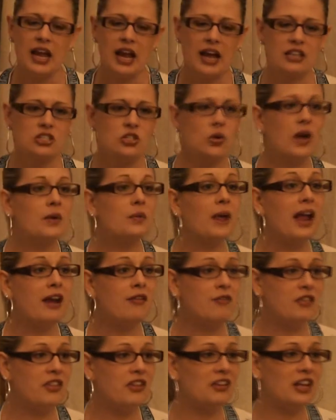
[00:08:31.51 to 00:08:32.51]
And so I
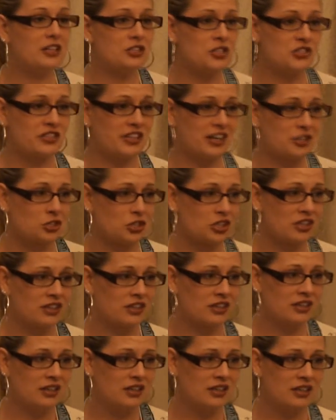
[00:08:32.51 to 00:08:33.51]
ran for the legislature.
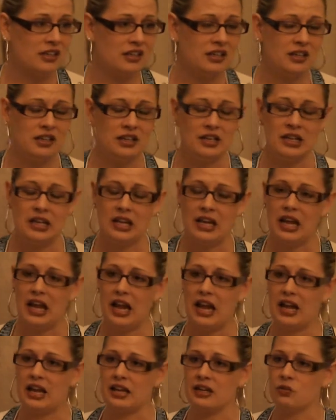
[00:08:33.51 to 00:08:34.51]

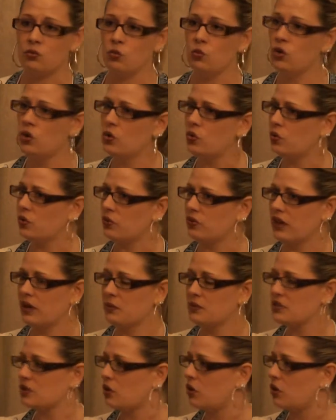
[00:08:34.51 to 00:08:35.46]
And whoo, that was a